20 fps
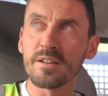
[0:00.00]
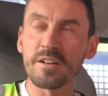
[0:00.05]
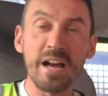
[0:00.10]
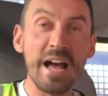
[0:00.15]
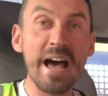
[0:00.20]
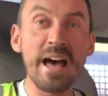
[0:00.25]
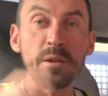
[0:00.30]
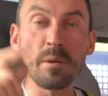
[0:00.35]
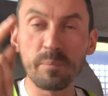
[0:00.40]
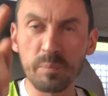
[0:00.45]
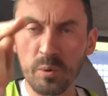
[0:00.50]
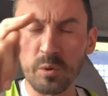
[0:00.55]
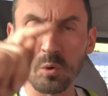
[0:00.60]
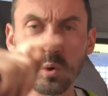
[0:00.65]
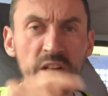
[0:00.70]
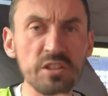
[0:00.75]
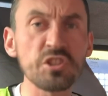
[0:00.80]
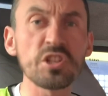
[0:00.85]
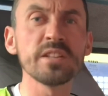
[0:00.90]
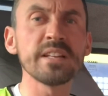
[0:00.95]
Uh, the, the
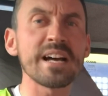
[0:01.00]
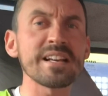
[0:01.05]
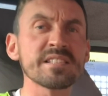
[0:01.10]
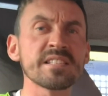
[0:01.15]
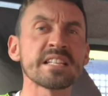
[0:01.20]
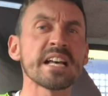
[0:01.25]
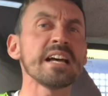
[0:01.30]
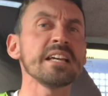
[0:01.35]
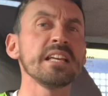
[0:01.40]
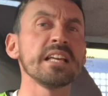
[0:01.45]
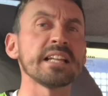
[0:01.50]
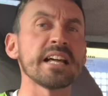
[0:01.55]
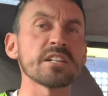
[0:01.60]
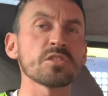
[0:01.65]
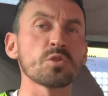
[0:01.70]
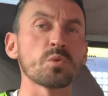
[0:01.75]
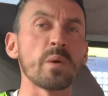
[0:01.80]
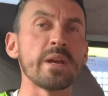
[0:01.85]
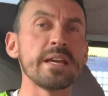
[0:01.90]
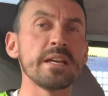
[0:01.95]
question that I set you
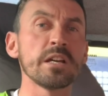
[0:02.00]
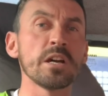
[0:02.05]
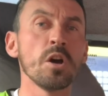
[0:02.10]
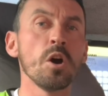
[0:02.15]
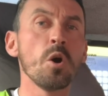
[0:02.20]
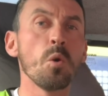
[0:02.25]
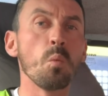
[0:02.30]
last week